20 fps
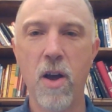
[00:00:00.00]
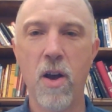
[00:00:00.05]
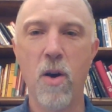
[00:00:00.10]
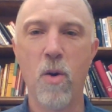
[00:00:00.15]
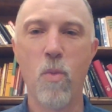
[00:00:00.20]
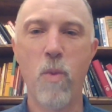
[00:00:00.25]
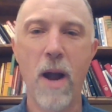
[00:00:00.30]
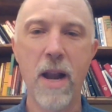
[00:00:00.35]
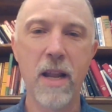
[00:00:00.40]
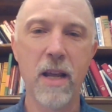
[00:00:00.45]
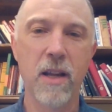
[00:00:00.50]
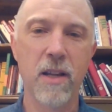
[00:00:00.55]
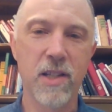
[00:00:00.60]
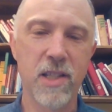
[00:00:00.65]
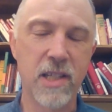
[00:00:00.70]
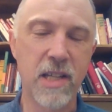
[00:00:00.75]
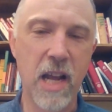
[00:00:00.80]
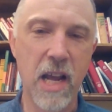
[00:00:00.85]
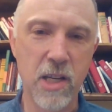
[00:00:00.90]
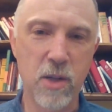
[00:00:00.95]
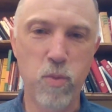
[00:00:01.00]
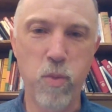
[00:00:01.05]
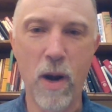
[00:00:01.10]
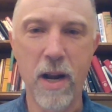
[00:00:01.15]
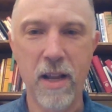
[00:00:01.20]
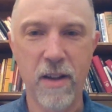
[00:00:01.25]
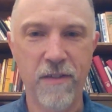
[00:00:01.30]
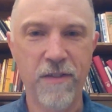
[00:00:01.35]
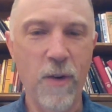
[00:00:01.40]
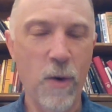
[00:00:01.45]
wedding, staged
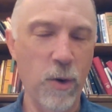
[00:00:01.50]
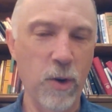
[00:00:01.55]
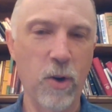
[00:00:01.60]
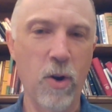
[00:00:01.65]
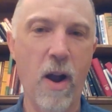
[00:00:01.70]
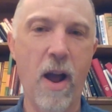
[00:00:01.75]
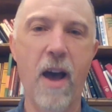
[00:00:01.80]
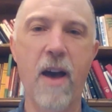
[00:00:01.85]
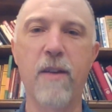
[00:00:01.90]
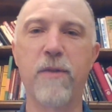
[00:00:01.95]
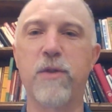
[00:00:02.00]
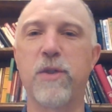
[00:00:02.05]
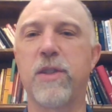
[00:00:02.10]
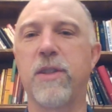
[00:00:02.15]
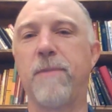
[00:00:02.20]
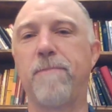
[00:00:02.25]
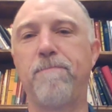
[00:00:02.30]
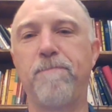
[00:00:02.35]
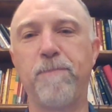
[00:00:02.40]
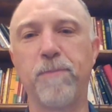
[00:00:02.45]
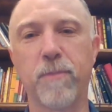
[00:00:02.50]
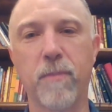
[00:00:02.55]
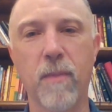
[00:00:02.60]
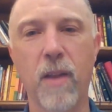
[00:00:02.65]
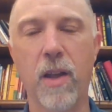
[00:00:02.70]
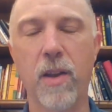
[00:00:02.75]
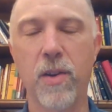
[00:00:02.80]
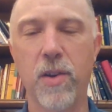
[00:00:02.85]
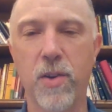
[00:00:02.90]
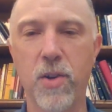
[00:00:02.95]
wedding photographs and,
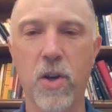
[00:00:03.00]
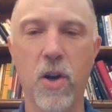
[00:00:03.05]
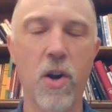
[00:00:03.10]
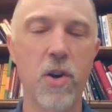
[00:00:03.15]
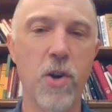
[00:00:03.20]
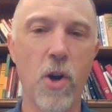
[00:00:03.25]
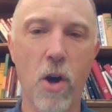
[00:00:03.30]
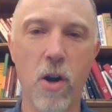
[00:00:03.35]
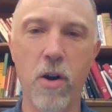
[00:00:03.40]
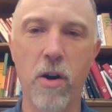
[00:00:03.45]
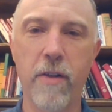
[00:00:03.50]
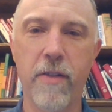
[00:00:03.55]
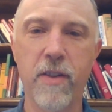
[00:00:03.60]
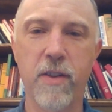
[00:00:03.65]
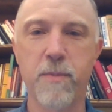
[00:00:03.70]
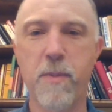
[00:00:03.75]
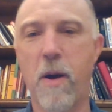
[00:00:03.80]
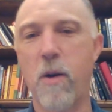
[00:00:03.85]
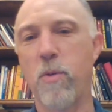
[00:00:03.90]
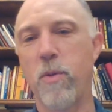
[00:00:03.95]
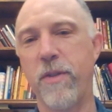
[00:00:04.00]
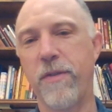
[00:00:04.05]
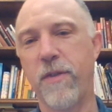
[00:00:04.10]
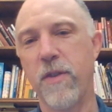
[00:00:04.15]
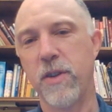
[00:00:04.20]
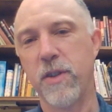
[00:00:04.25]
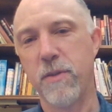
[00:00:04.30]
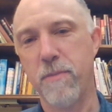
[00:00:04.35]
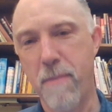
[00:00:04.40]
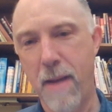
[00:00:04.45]
and took our daughter to the spot where we
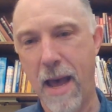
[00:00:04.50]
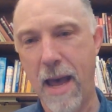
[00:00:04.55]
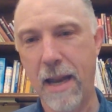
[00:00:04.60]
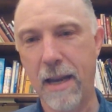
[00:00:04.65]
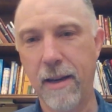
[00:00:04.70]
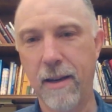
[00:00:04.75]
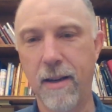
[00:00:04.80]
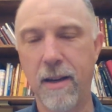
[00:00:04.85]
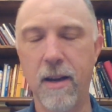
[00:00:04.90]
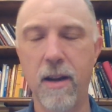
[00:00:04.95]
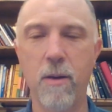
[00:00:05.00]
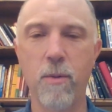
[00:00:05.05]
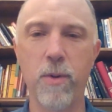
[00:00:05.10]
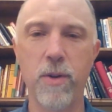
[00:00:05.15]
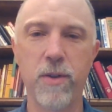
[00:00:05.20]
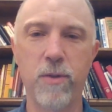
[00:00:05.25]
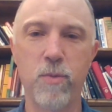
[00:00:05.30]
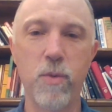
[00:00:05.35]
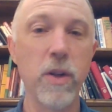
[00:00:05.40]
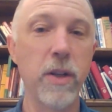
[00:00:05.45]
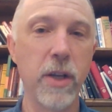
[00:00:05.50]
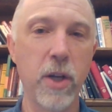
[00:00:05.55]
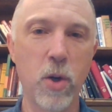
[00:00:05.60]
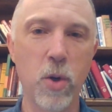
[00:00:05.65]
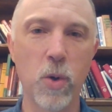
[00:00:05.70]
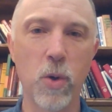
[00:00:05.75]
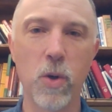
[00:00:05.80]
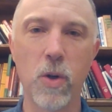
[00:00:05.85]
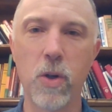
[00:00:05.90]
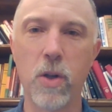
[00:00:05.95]
first met. And it was really
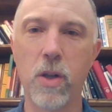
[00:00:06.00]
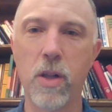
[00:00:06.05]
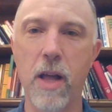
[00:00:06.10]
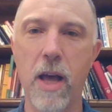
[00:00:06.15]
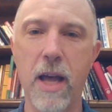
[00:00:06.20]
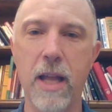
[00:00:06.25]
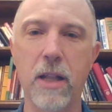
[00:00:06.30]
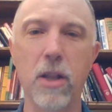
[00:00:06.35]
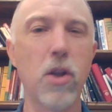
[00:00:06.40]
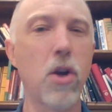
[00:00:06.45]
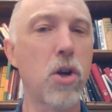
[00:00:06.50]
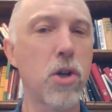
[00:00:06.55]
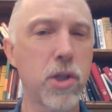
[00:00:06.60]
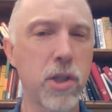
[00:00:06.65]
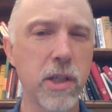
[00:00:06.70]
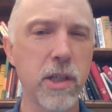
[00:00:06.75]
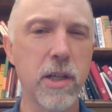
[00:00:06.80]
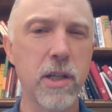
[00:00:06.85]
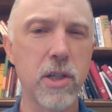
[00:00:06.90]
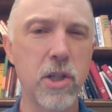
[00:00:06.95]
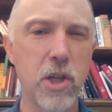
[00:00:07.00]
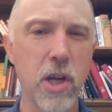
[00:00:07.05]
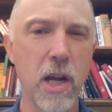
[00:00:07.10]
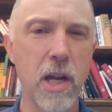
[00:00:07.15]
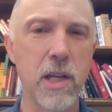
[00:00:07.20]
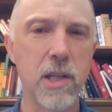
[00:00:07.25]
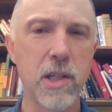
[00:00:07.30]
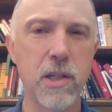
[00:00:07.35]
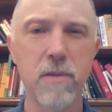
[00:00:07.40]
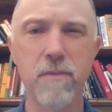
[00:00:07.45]
cool and largely
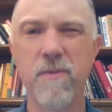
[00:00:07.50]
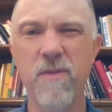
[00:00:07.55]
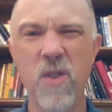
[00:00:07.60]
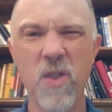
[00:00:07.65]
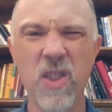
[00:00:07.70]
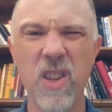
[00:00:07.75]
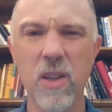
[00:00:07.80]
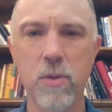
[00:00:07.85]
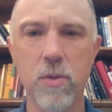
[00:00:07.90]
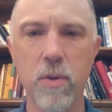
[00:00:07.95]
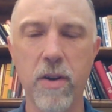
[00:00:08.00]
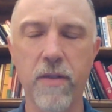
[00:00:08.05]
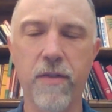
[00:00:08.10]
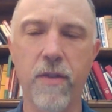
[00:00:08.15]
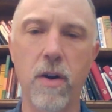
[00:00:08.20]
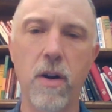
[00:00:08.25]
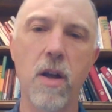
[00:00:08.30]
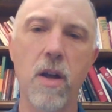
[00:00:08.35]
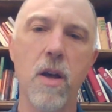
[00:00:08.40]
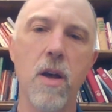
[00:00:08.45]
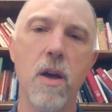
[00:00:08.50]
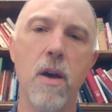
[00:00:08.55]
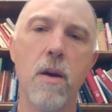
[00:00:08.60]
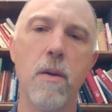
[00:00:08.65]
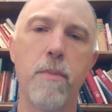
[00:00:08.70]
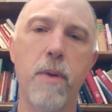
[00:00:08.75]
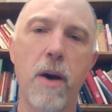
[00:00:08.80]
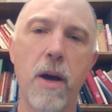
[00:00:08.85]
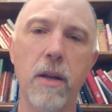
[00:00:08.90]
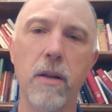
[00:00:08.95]
unchanged. A few things were different,
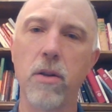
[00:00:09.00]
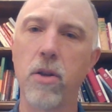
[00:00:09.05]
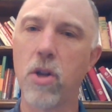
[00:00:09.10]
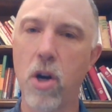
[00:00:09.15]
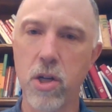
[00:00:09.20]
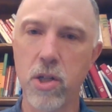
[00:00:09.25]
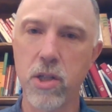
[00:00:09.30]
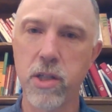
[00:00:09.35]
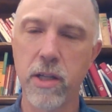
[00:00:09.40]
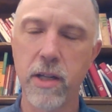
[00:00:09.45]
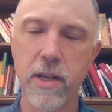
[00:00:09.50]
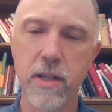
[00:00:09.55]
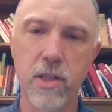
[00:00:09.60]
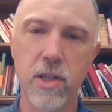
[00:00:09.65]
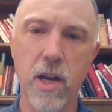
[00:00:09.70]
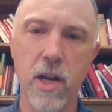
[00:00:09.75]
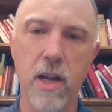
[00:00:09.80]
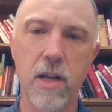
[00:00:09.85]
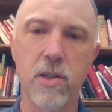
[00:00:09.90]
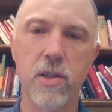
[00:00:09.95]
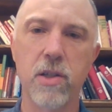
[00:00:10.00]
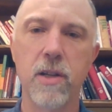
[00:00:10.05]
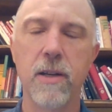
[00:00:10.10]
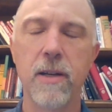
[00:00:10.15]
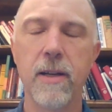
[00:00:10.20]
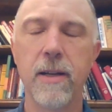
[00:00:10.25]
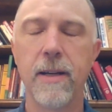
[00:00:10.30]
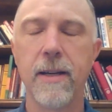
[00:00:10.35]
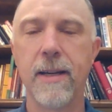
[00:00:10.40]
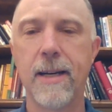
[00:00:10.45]
but largely unchanged.
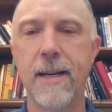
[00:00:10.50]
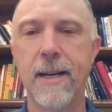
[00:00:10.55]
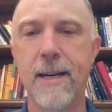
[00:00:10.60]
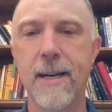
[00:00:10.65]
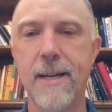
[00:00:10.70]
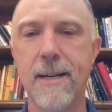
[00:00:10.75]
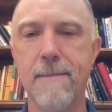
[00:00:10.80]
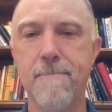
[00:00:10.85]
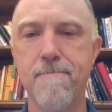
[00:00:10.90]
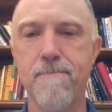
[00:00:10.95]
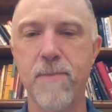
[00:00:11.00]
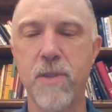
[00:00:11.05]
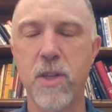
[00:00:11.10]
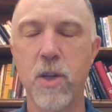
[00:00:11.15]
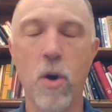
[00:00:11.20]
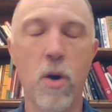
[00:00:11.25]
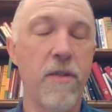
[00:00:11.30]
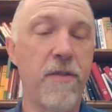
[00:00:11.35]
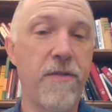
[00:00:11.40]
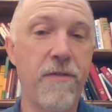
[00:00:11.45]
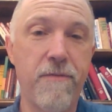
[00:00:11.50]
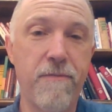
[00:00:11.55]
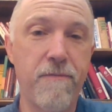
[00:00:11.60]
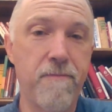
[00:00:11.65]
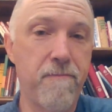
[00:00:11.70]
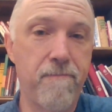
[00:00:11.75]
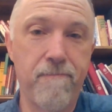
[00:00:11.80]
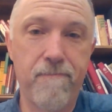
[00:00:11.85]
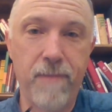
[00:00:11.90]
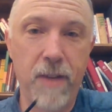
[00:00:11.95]
Um, so if,
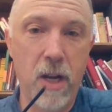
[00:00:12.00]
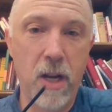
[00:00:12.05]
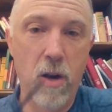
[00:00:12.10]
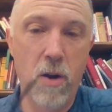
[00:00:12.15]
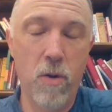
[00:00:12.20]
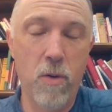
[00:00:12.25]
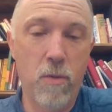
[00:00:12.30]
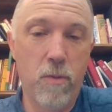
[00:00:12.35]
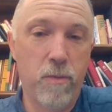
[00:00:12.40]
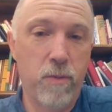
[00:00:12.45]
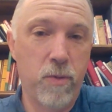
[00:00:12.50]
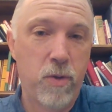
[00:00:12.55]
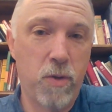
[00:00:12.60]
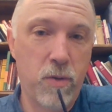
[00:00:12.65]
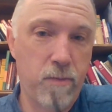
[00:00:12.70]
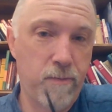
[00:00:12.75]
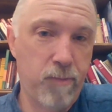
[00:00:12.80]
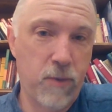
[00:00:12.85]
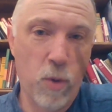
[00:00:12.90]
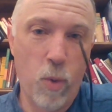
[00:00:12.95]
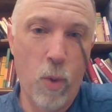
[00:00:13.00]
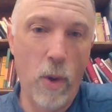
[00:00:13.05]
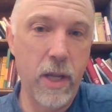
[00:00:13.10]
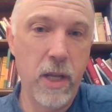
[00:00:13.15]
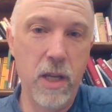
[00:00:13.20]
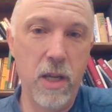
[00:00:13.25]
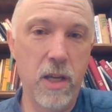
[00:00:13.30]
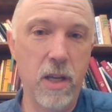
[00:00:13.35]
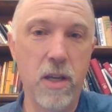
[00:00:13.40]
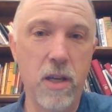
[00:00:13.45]
you know, 20
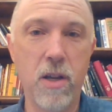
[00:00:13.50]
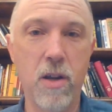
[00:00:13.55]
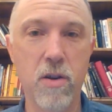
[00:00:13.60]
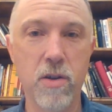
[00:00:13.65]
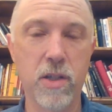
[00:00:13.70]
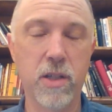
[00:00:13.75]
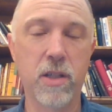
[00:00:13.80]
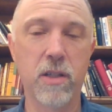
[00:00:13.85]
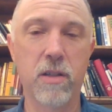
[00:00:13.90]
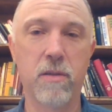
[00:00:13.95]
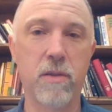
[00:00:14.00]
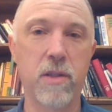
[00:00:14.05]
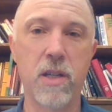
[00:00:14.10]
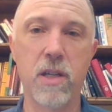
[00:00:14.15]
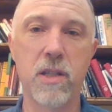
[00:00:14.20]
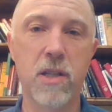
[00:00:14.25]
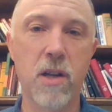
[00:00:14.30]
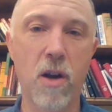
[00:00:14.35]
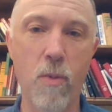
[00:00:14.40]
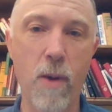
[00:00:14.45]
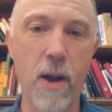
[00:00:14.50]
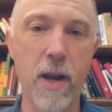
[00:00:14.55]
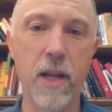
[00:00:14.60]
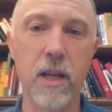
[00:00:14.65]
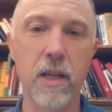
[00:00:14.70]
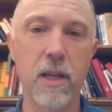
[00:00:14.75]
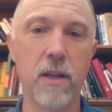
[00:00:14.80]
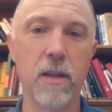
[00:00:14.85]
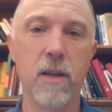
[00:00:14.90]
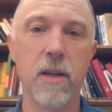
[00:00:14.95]
years since our
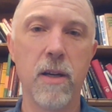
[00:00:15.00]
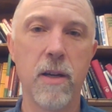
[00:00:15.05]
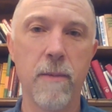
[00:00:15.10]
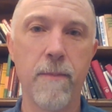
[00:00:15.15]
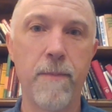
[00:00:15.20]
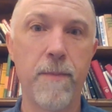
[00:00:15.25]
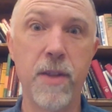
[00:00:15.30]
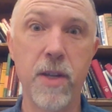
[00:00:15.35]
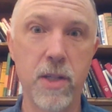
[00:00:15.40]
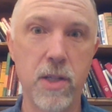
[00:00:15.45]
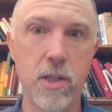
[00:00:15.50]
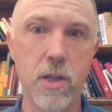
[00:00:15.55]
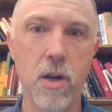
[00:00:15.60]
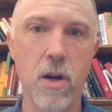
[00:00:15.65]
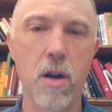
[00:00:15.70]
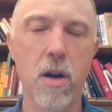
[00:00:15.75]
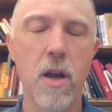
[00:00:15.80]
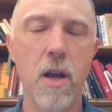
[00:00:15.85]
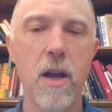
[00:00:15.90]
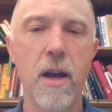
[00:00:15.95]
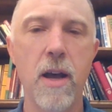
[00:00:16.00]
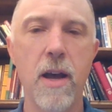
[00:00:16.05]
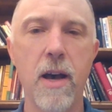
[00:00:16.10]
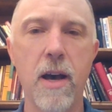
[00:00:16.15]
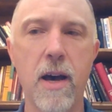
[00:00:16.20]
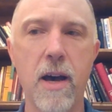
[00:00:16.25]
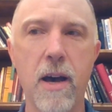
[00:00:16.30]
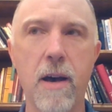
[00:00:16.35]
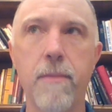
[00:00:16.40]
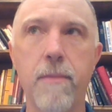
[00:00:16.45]
wedding this year.
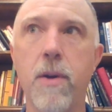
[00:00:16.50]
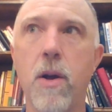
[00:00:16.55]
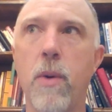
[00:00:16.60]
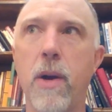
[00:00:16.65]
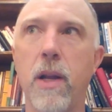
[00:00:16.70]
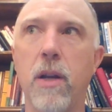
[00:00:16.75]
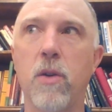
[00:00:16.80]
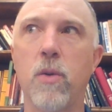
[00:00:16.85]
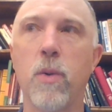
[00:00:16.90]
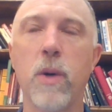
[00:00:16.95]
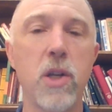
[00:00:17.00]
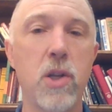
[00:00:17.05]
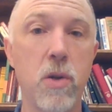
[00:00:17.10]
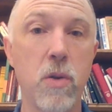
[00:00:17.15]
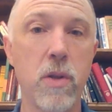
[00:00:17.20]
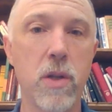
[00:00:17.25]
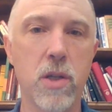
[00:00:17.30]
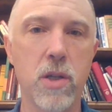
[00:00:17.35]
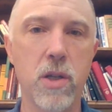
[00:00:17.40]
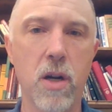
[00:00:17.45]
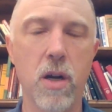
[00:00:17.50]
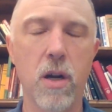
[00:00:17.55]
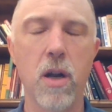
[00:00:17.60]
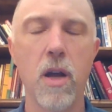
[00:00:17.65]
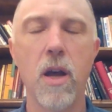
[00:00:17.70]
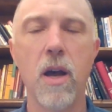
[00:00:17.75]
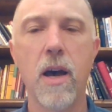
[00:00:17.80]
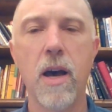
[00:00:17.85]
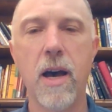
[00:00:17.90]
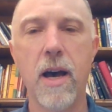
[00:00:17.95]
Uh, no, wait, 22 this year.
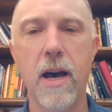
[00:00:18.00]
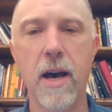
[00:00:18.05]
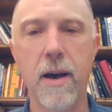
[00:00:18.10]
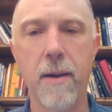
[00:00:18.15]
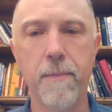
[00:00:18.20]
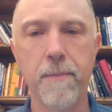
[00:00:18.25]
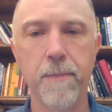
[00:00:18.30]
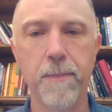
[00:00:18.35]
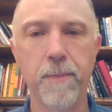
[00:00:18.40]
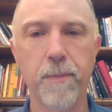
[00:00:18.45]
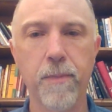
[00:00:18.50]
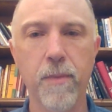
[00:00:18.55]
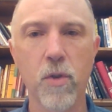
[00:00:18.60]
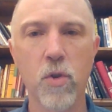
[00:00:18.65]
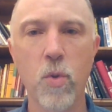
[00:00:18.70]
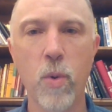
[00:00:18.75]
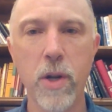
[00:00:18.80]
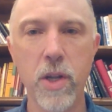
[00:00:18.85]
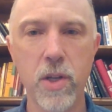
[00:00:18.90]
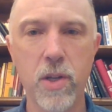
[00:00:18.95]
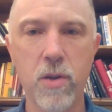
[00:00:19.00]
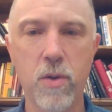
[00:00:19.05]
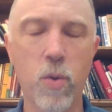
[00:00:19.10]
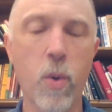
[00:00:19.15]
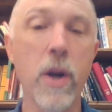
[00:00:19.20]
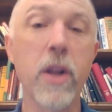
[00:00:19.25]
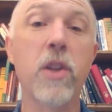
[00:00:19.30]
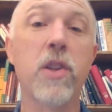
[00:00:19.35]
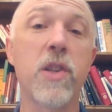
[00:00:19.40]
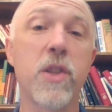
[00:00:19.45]
Um, 20,
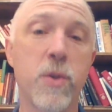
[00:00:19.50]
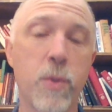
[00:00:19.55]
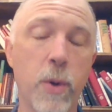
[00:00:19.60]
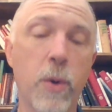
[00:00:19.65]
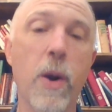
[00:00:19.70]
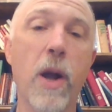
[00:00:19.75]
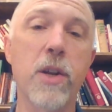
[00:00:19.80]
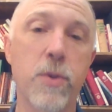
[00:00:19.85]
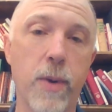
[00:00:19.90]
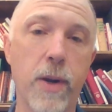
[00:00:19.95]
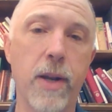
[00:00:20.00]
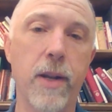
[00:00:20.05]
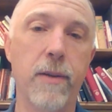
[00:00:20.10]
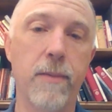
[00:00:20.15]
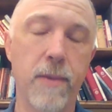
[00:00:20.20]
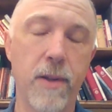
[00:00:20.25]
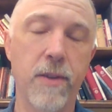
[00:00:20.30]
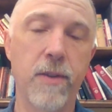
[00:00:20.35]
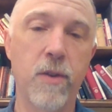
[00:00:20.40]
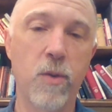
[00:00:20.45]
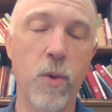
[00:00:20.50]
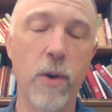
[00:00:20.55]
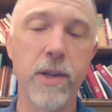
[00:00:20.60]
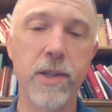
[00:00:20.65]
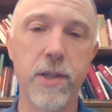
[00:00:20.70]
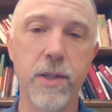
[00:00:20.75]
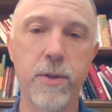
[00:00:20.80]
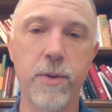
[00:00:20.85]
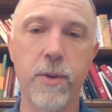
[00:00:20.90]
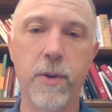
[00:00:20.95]
20 since we graduated. That's 20
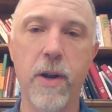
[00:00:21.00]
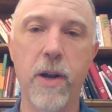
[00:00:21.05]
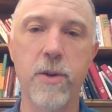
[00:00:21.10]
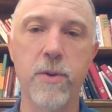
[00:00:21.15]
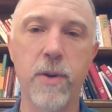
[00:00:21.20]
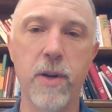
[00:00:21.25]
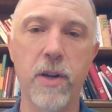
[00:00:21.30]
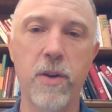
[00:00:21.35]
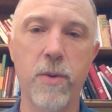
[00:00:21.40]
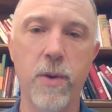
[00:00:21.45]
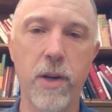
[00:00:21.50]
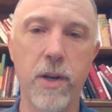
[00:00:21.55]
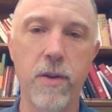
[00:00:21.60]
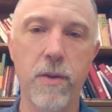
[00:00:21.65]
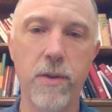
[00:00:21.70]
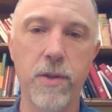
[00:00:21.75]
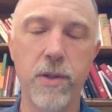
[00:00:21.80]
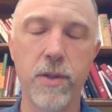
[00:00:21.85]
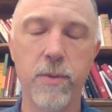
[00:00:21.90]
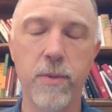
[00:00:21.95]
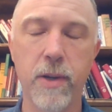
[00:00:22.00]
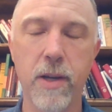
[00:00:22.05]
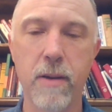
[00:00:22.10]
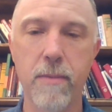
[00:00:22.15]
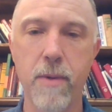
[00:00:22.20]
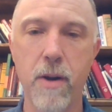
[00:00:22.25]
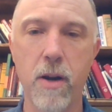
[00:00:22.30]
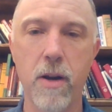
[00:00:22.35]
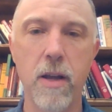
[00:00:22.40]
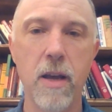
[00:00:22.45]
since we graduated, 22 since we got
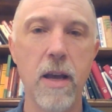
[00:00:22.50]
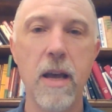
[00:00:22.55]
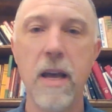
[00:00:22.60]
married.